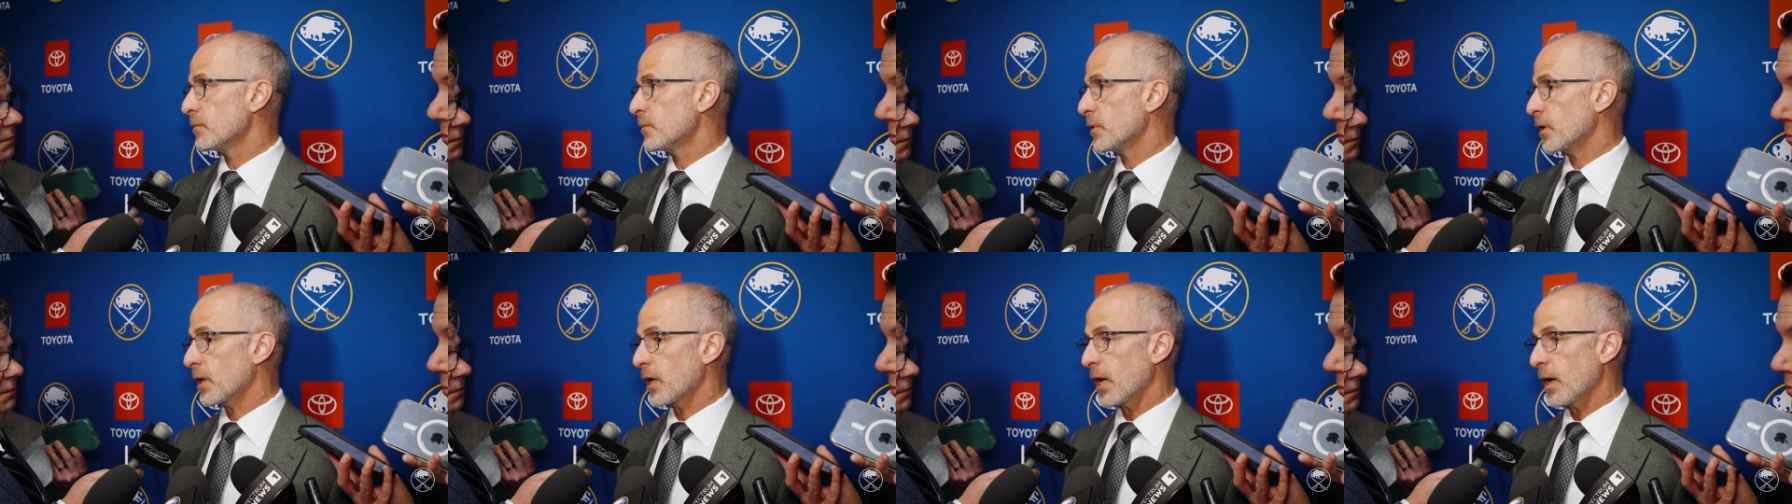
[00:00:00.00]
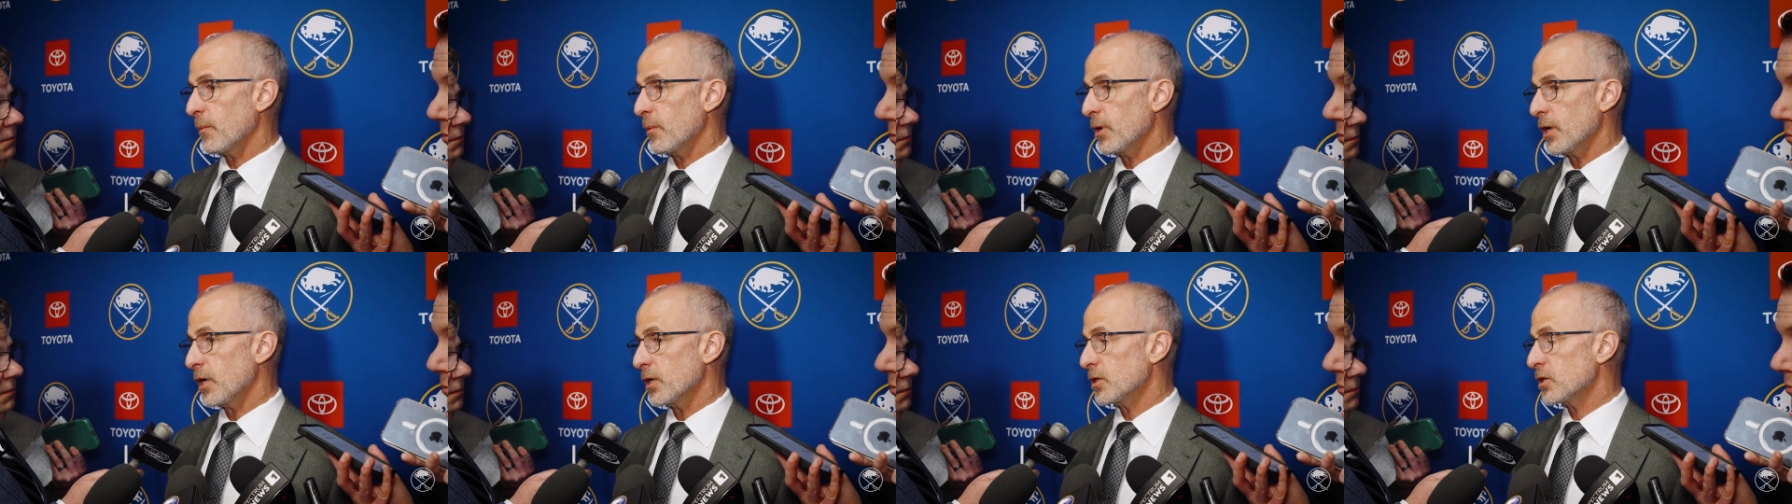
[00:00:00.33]
The
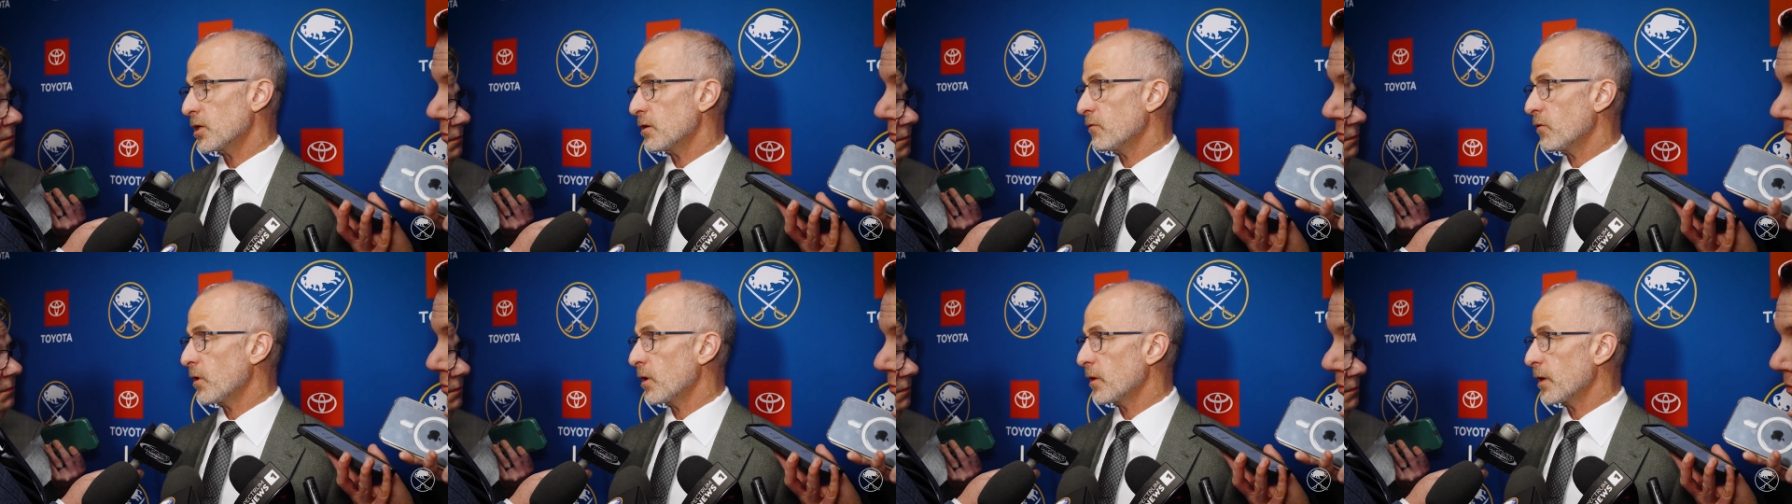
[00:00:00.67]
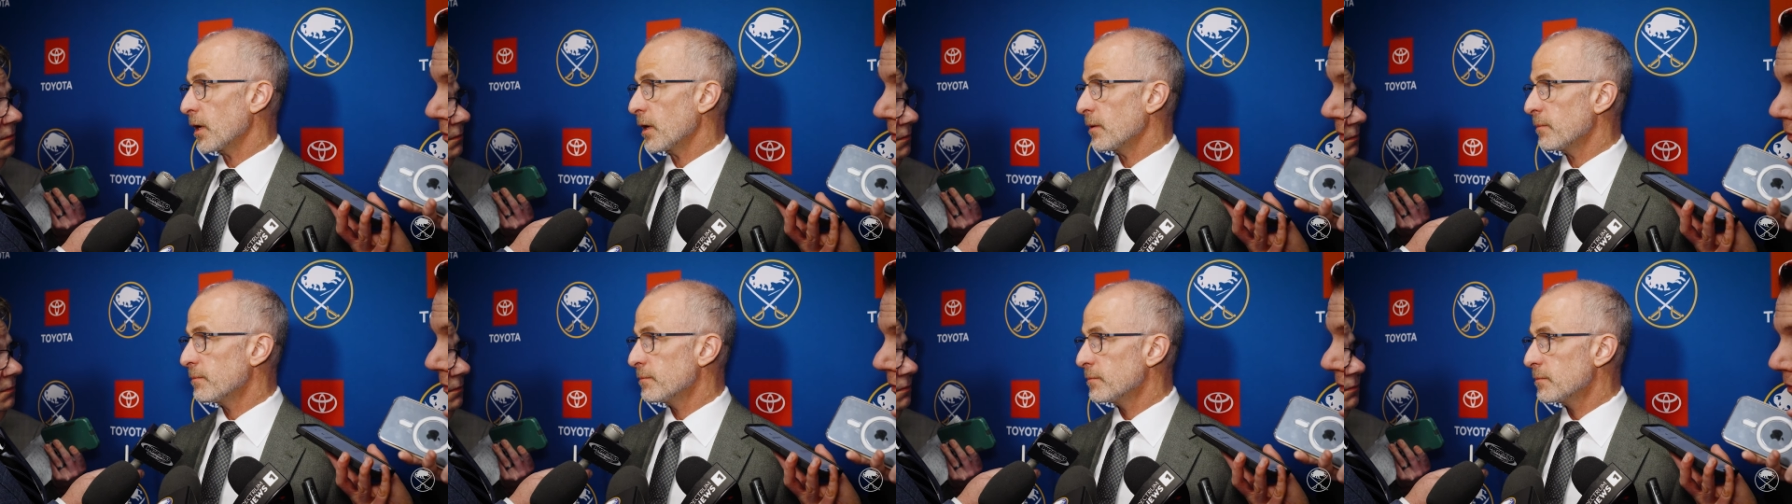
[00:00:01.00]
combination of all
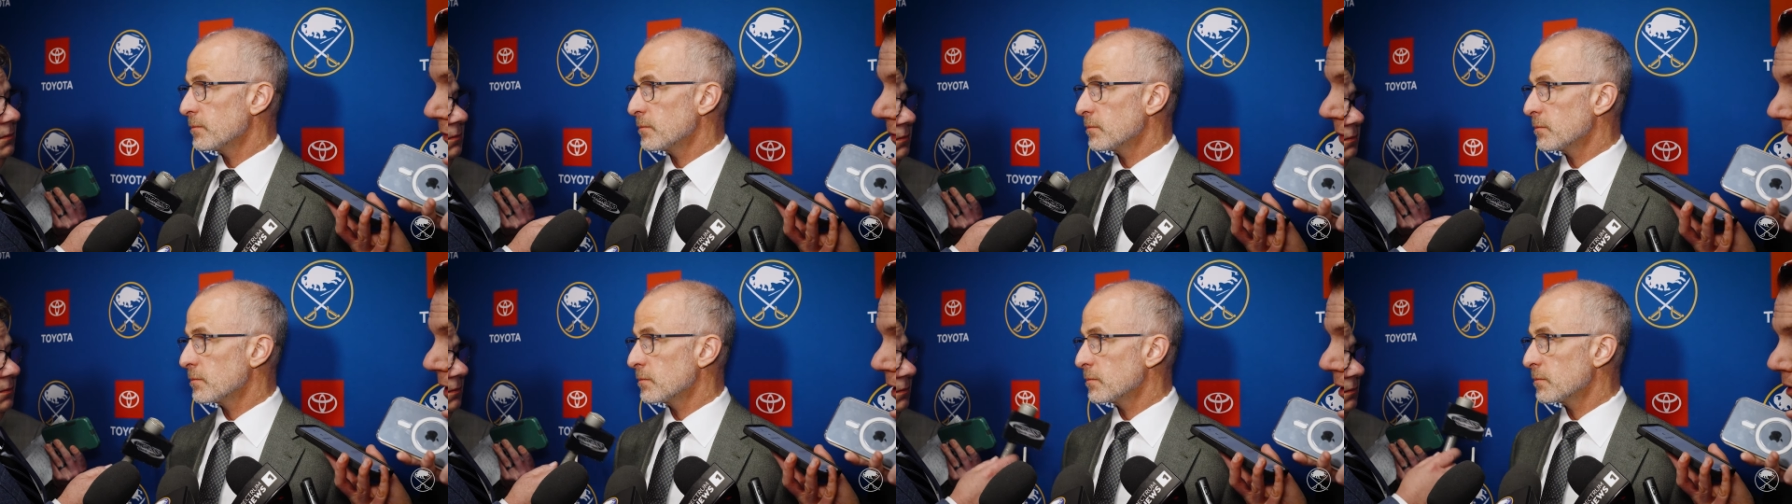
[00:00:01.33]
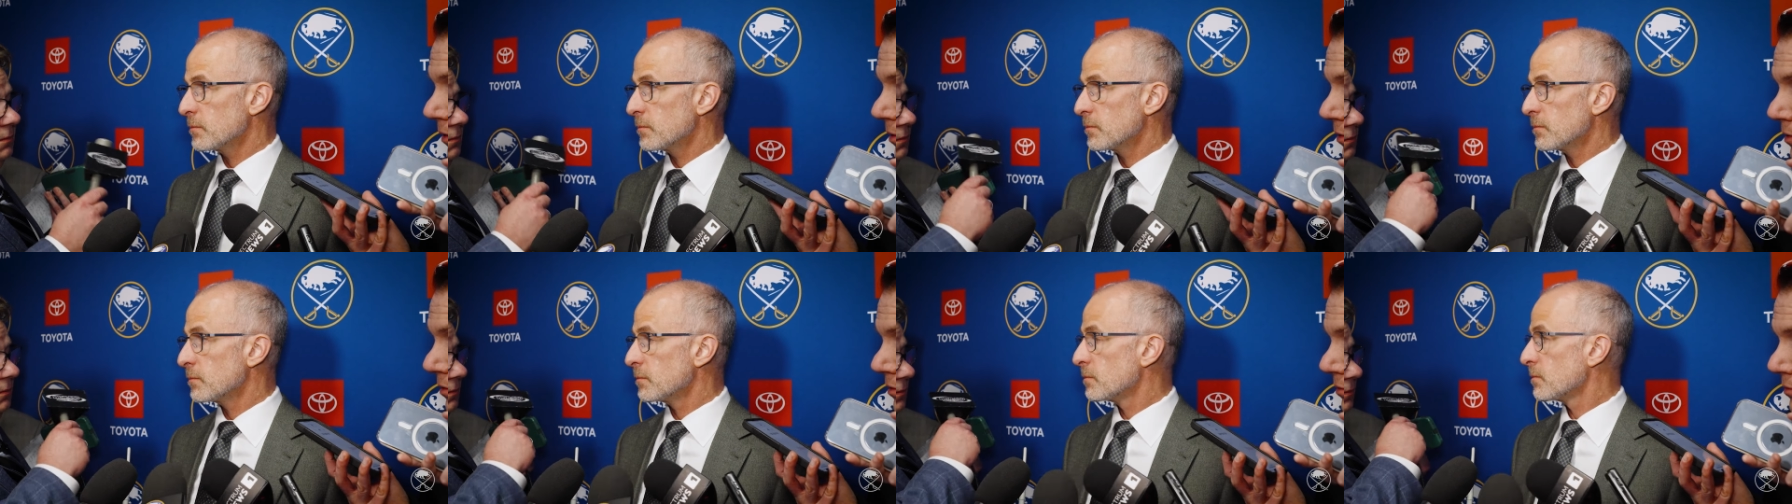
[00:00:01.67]
that. Don
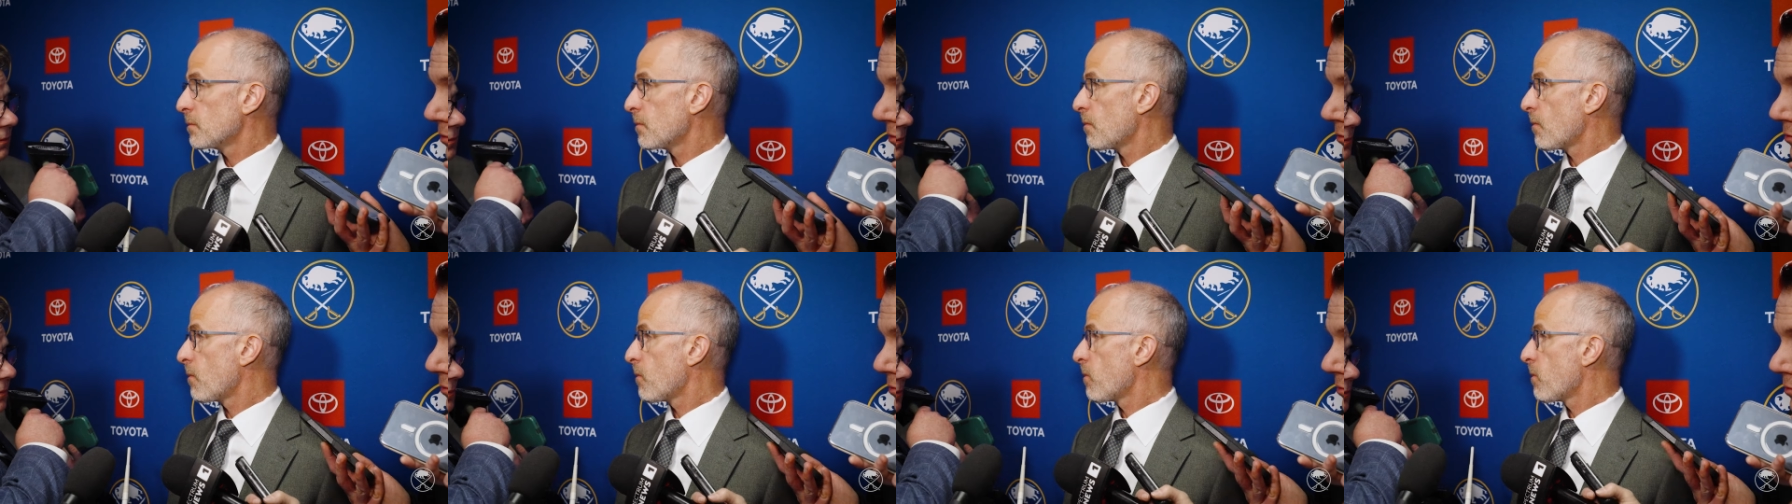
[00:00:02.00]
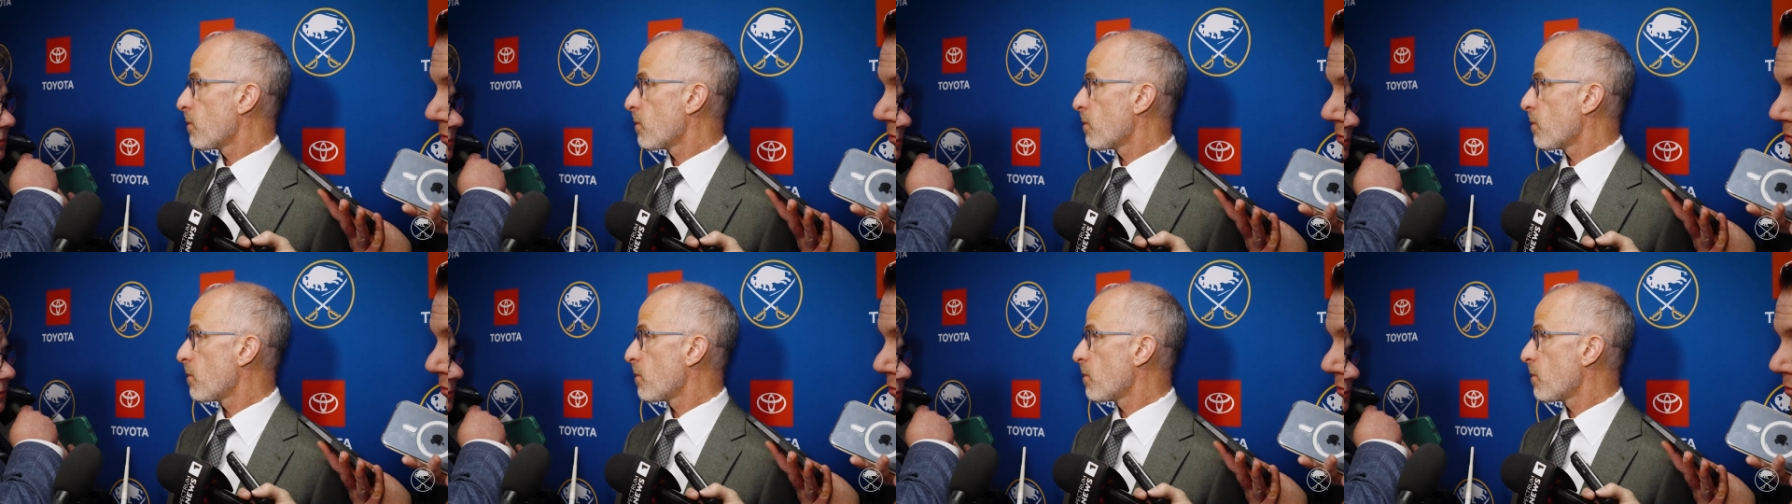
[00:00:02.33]
Bow has been